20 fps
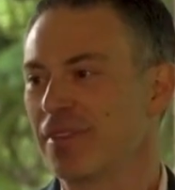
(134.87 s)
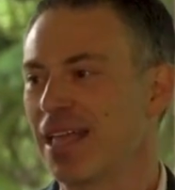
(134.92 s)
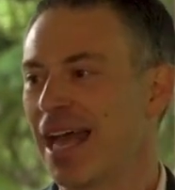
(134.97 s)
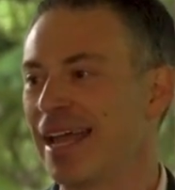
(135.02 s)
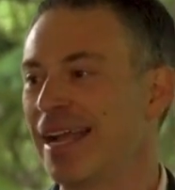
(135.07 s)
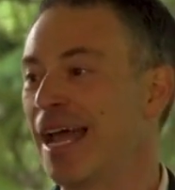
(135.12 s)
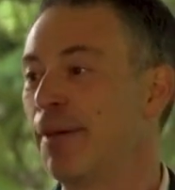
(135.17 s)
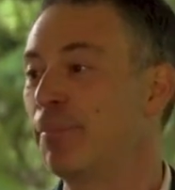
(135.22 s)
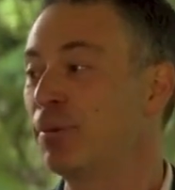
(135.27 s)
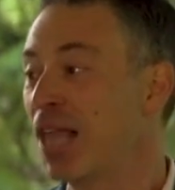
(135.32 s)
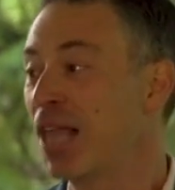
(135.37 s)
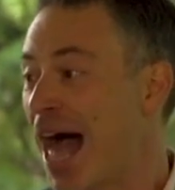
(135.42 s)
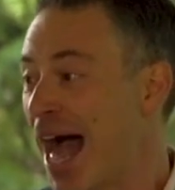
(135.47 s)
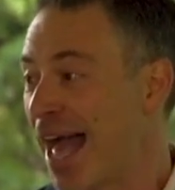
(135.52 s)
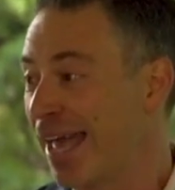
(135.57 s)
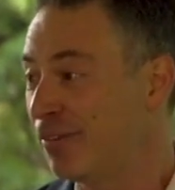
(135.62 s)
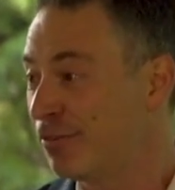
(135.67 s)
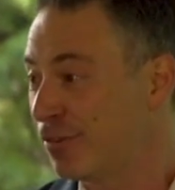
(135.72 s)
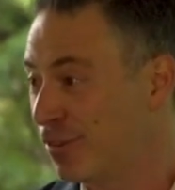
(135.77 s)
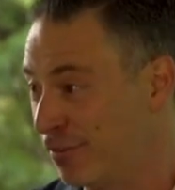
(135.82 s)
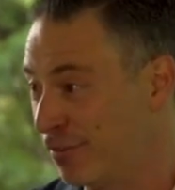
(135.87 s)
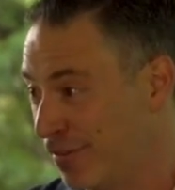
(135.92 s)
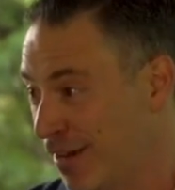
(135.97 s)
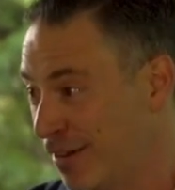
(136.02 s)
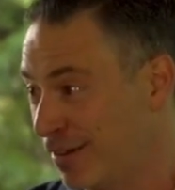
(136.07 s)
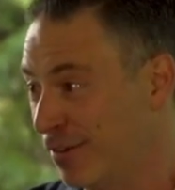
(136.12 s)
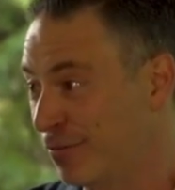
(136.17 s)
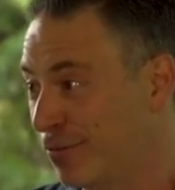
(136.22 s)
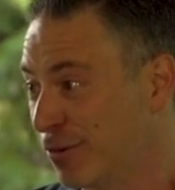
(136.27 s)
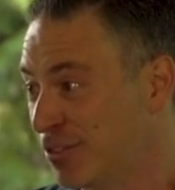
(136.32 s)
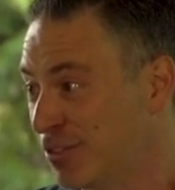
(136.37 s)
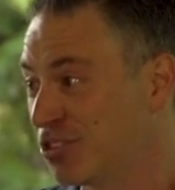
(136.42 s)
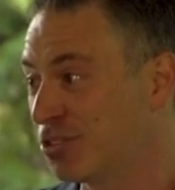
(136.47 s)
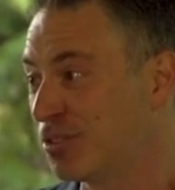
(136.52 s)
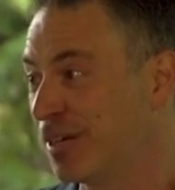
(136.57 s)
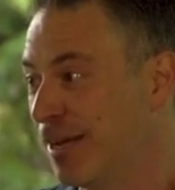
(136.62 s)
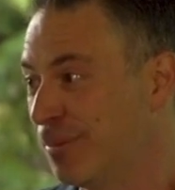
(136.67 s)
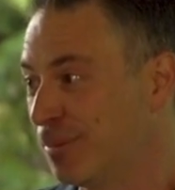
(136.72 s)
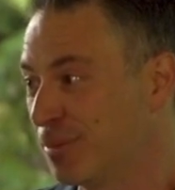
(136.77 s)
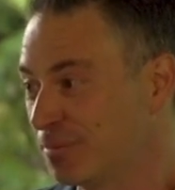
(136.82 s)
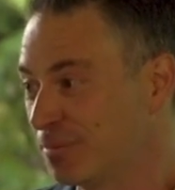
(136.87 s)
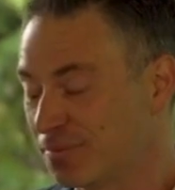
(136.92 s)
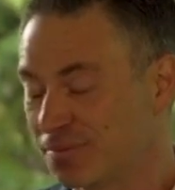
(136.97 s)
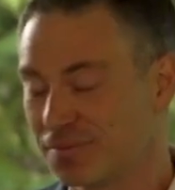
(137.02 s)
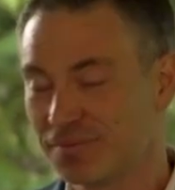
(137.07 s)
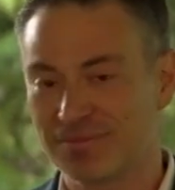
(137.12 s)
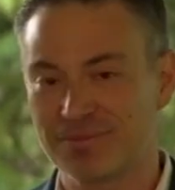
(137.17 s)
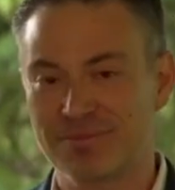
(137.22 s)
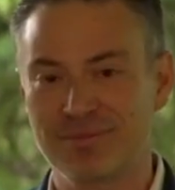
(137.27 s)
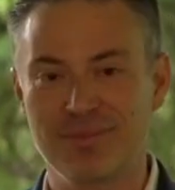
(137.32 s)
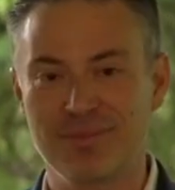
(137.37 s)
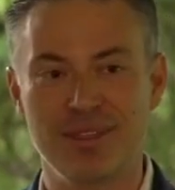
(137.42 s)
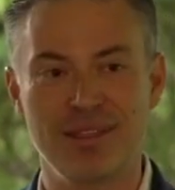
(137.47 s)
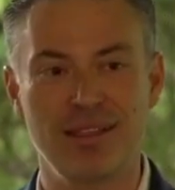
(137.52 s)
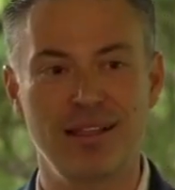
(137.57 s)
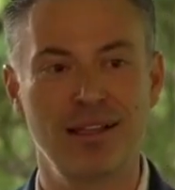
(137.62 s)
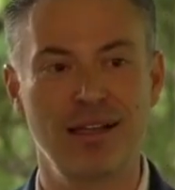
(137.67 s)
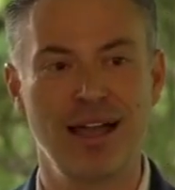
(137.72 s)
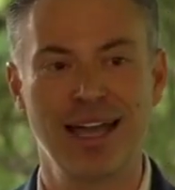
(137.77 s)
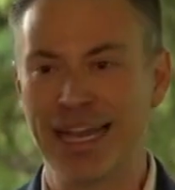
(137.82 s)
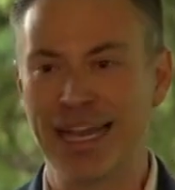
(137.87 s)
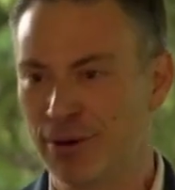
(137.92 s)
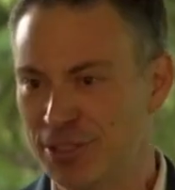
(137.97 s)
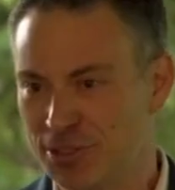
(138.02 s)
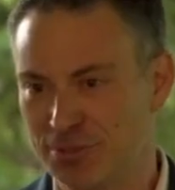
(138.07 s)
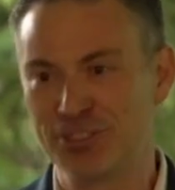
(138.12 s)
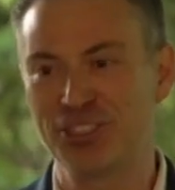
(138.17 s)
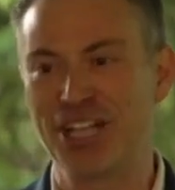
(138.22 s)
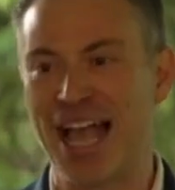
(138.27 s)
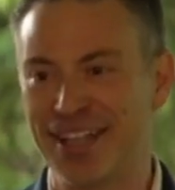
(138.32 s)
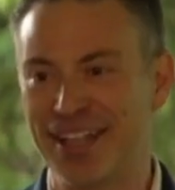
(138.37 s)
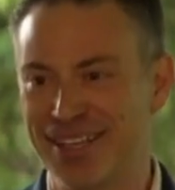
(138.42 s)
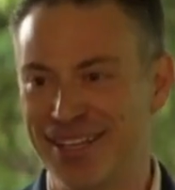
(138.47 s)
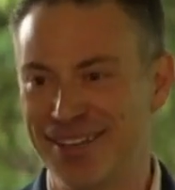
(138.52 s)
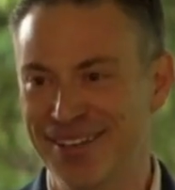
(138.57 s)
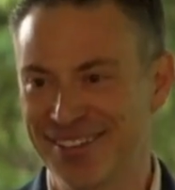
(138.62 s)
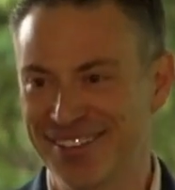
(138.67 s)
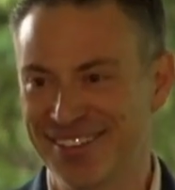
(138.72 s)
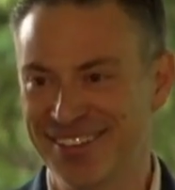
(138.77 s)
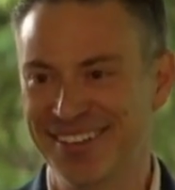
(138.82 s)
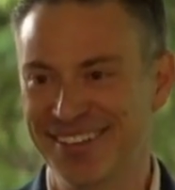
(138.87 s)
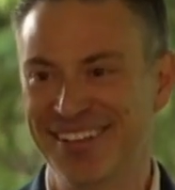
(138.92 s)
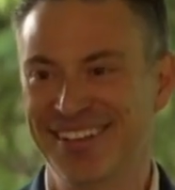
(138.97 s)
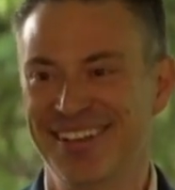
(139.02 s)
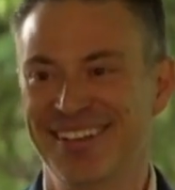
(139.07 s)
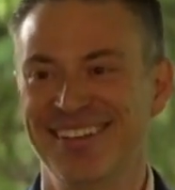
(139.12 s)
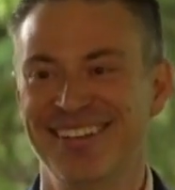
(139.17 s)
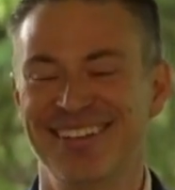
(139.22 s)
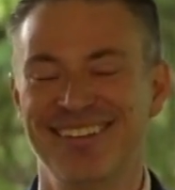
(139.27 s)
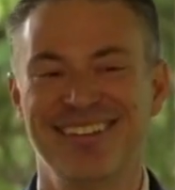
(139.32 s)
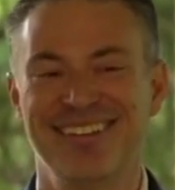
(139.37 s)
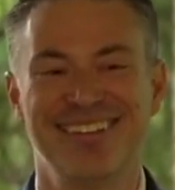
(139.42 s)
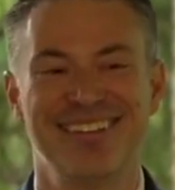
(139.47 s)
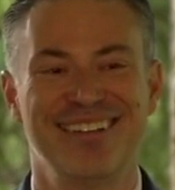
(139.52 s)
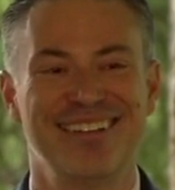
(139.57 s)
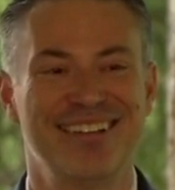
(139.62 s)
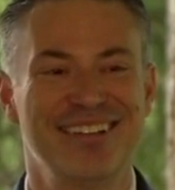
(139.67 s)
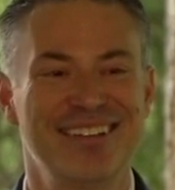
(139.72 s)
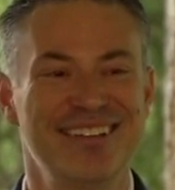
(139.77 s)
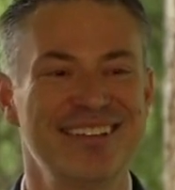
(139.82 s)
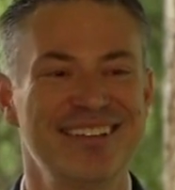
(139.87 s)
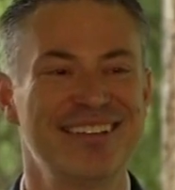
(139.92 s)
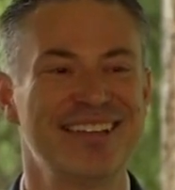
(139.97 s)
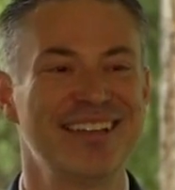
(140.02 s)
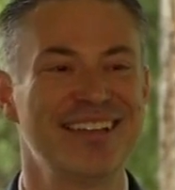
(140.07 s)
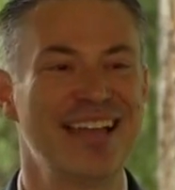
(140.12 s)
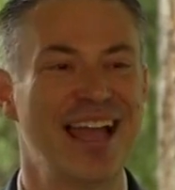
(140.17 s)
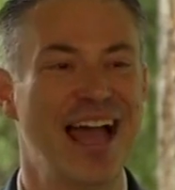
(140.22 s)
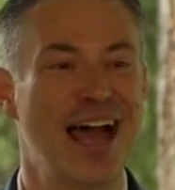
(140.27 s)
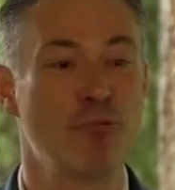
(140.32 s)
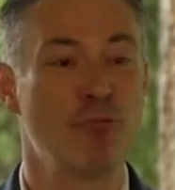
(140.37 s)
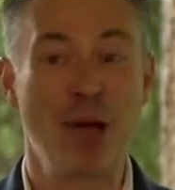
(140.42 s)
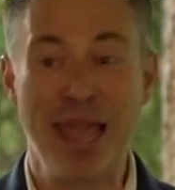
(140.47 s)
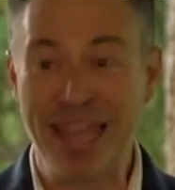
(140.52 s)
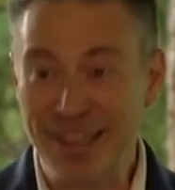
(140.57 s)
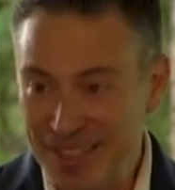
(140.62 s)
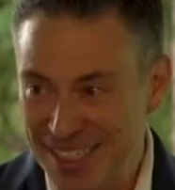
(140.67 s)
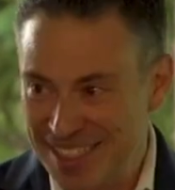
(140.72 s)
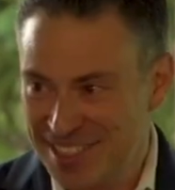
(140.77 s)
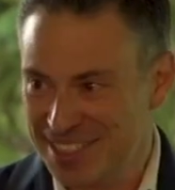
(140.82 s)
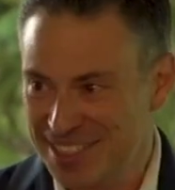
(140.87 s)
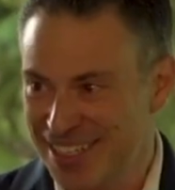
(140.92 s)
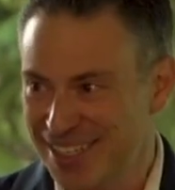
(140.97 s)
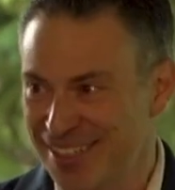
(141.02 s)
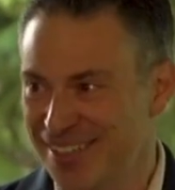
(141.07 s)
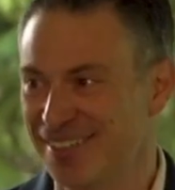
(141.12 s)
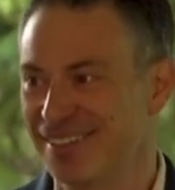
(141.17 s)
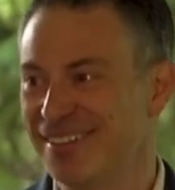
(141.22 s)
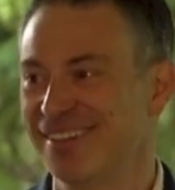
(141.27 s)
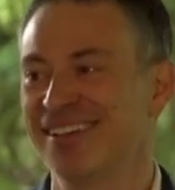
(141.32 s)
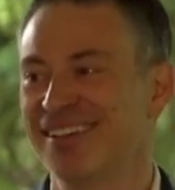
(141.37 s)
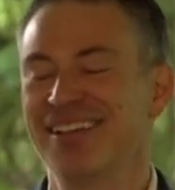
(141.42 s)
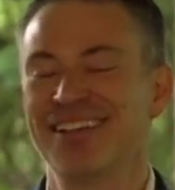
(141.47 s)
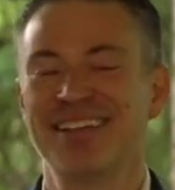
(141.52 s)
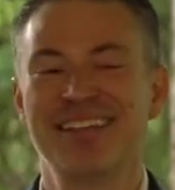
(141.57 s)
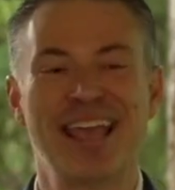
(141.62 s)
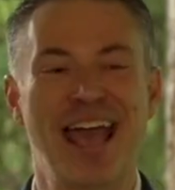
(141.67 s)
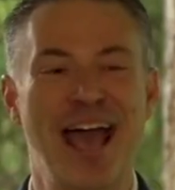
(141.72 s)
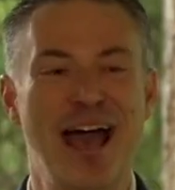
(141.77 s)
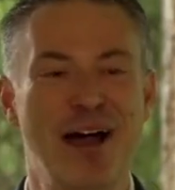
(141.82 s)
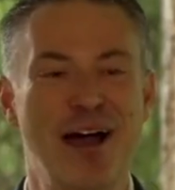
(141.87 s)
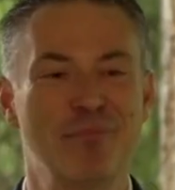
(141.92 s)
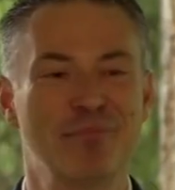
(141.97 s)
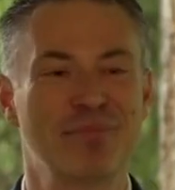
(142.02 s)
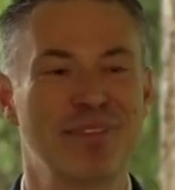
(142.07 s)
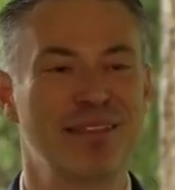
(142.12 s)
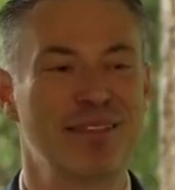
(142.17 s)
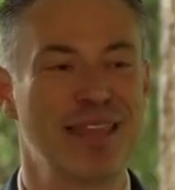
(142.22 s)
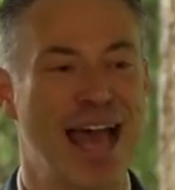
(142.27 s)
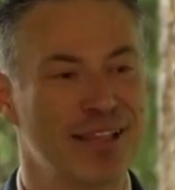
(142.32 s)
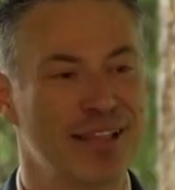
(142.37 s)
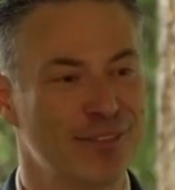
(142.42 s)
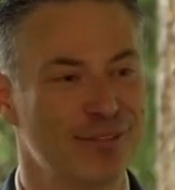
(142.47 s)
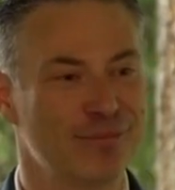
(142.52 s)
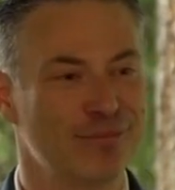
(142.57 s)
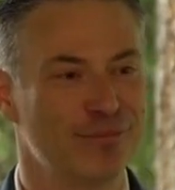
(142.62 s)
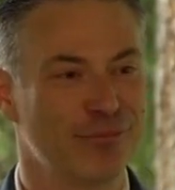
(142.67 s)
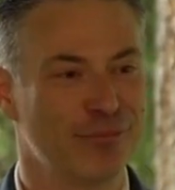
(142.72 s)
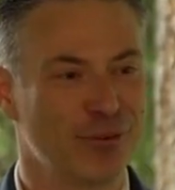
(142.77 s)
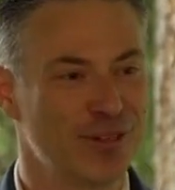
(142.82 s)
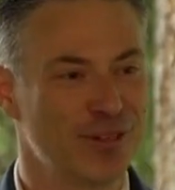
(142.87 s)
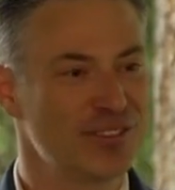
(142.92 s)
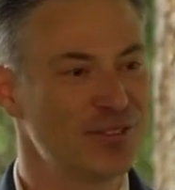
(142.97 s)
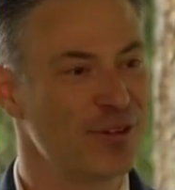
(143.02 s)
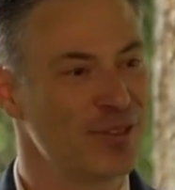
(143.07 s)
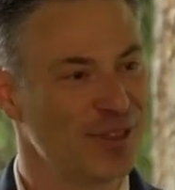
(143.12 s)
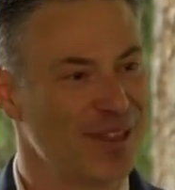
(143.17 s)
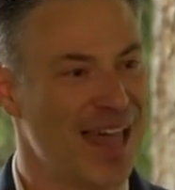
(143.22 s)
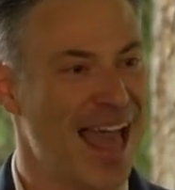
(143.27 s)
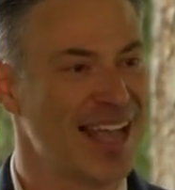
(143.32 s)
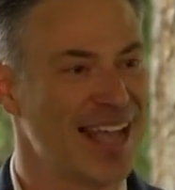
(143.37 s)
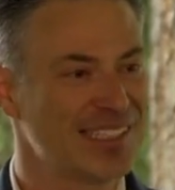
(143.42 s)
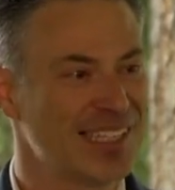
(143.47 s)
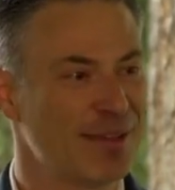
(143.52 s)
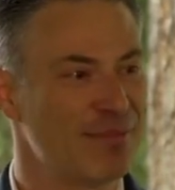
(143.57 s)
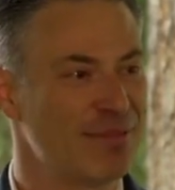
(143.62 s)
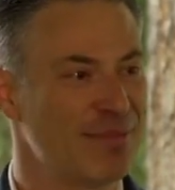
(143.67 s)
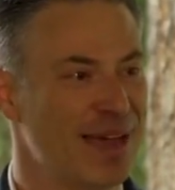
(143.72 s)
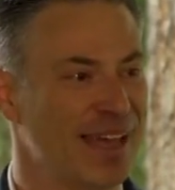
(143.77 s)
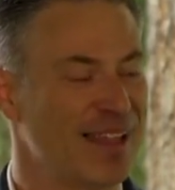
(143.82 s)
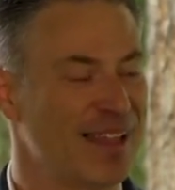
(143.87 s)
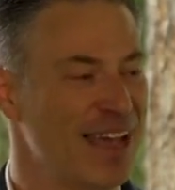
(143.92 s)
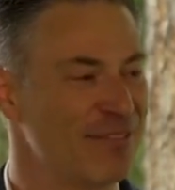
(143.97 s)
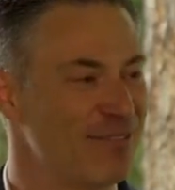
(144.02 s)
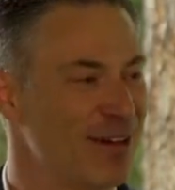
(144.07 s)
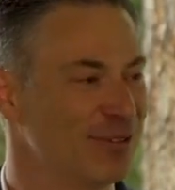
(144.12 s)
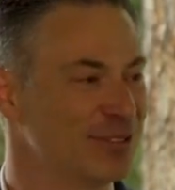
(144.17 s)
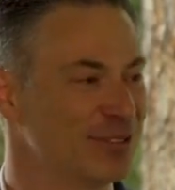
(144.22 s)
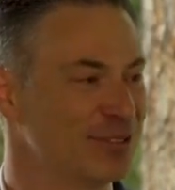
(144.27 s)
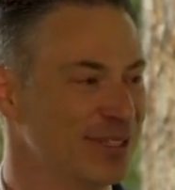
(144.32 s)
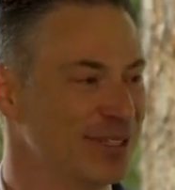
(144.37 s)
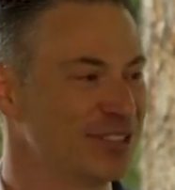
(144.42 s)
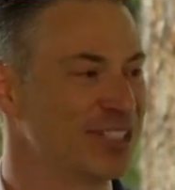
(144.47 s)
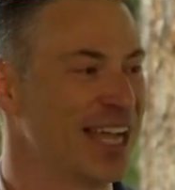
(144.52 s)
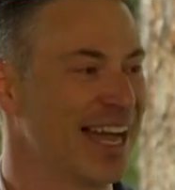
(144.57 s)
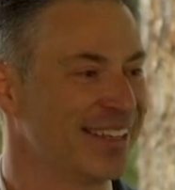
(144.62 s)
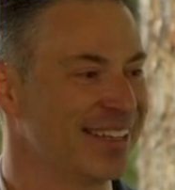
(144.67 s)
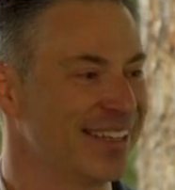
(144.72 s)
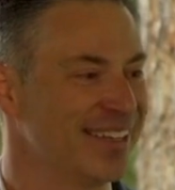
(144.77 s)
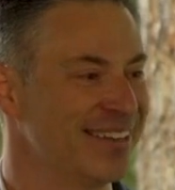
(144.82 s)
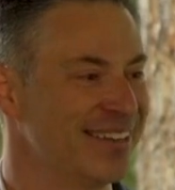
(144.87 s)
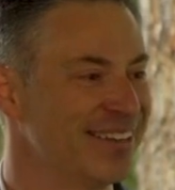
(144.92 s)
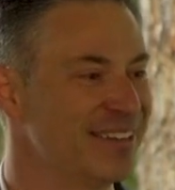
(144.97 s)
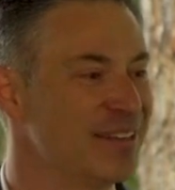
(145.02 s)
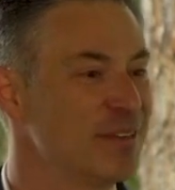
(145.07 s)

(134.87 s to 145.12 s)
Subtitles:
And I applied for the very first trip, and I was rejected, waitlisted. Not the first or the last time in my life I was rejected.